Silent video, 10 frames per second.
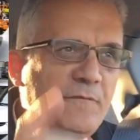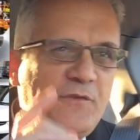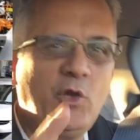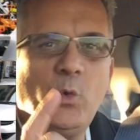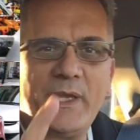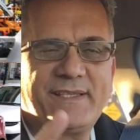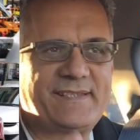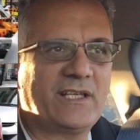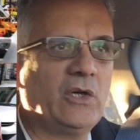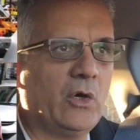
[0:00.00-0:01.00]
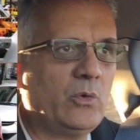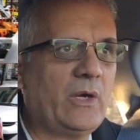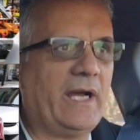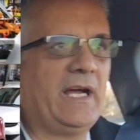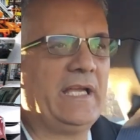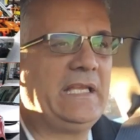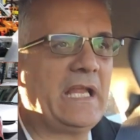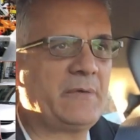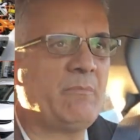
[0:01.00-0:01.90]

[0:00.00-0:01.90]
Few weeks ago, Elon